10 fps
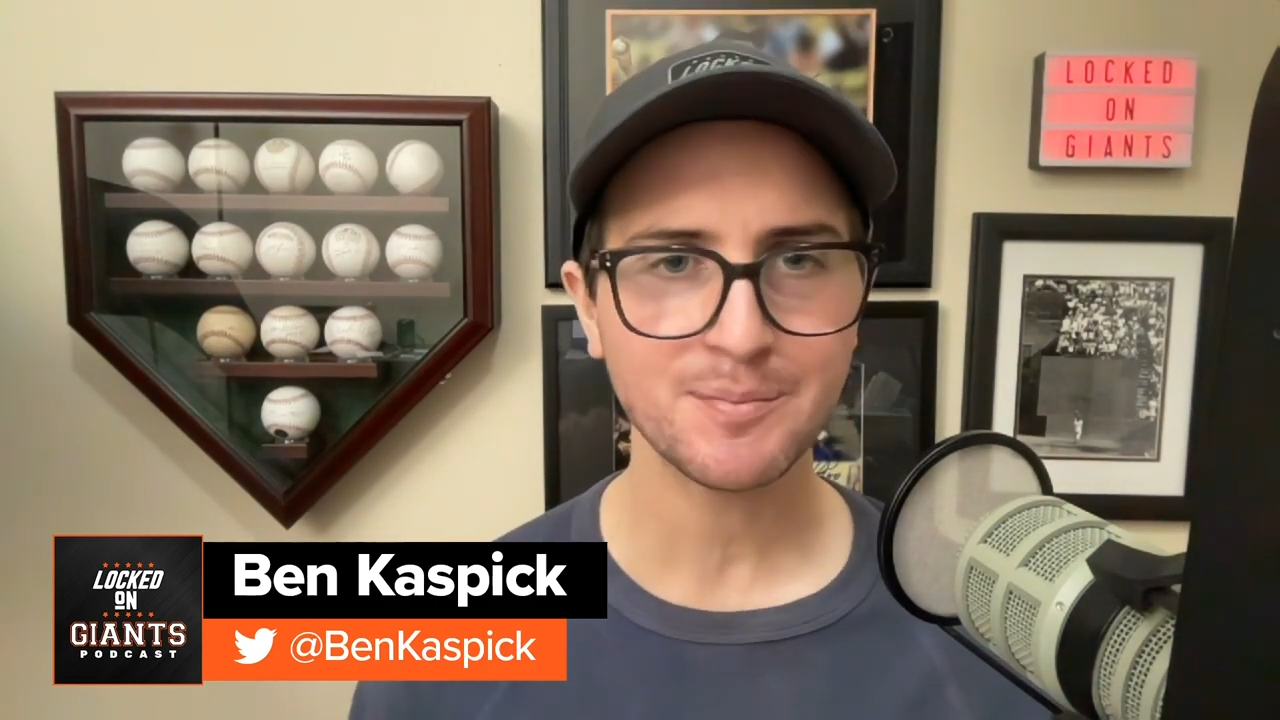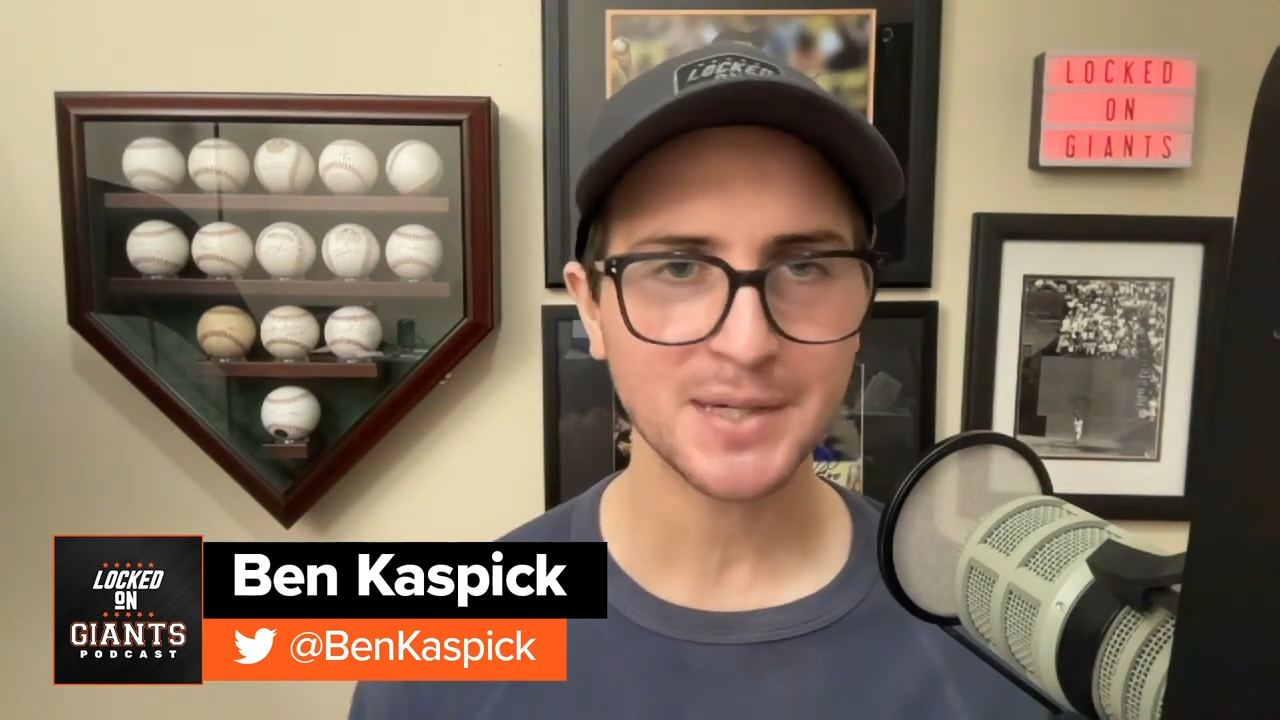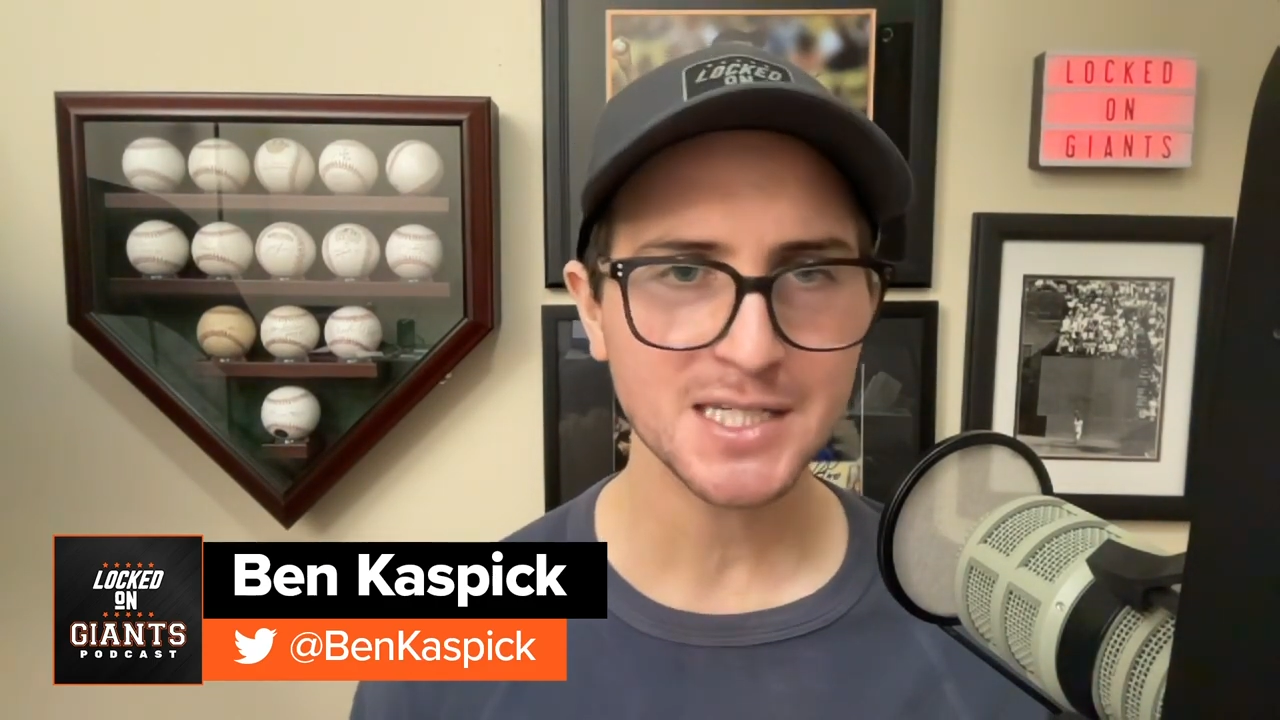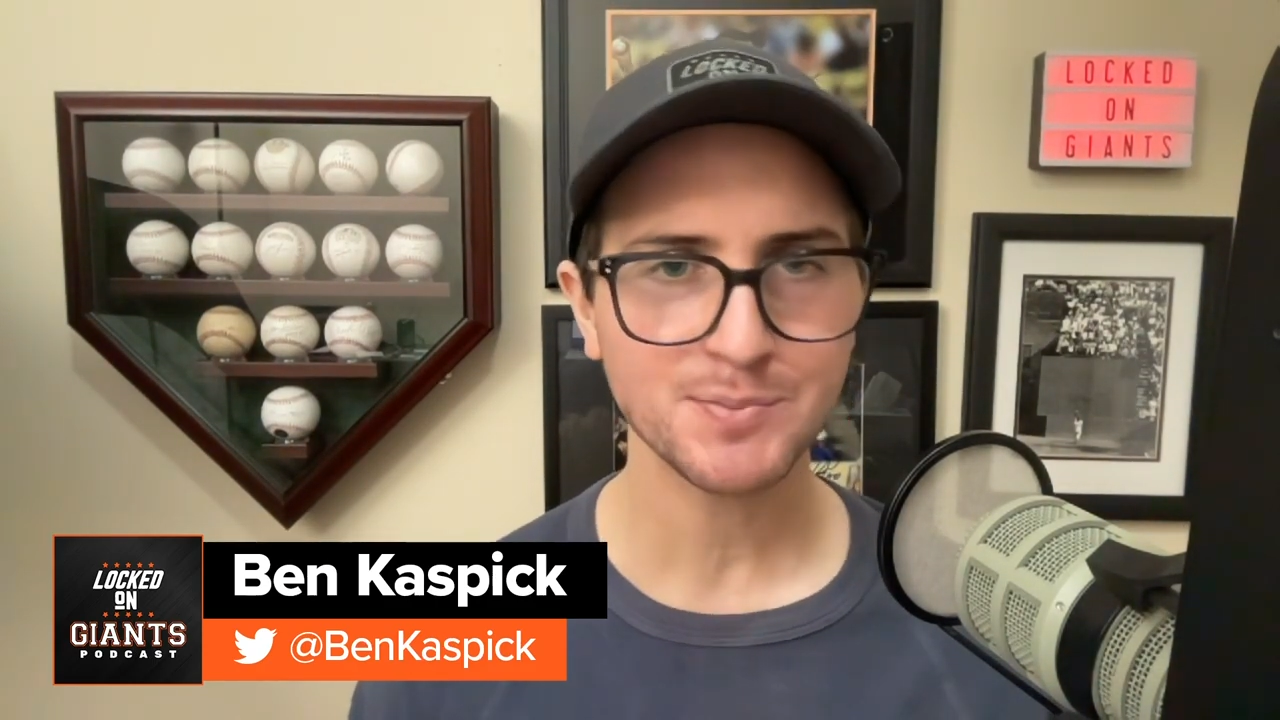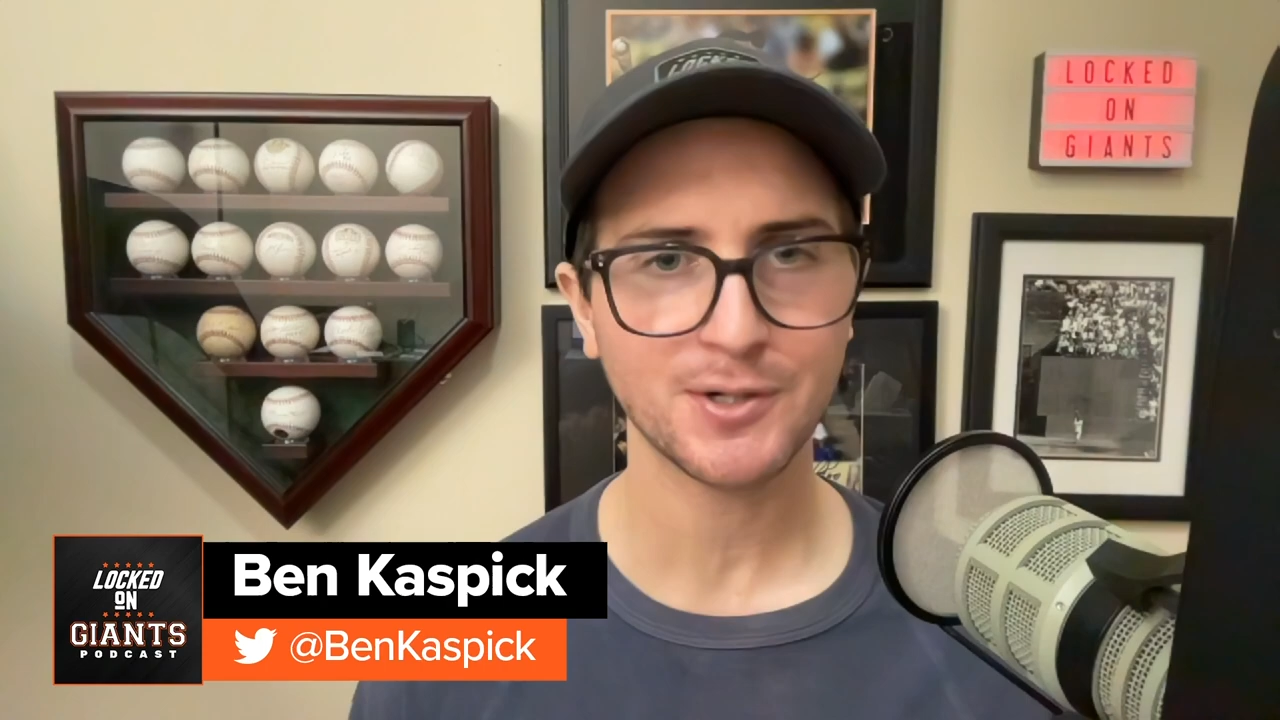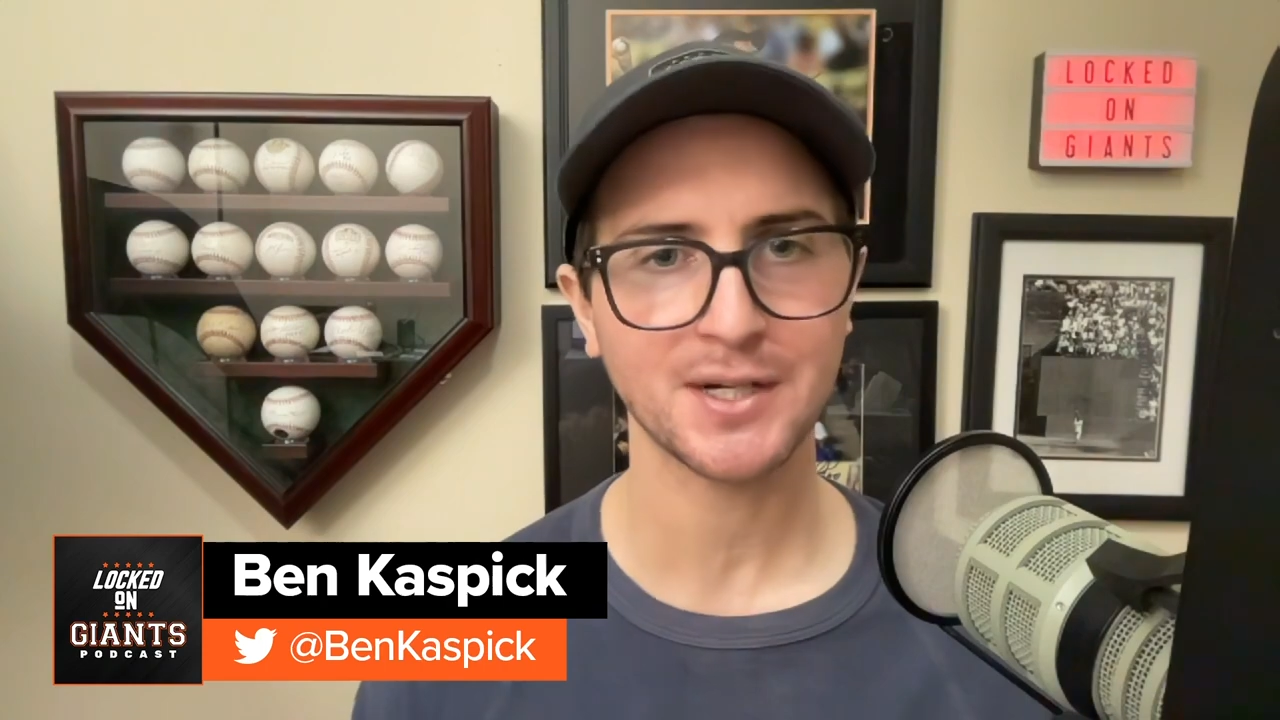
baseball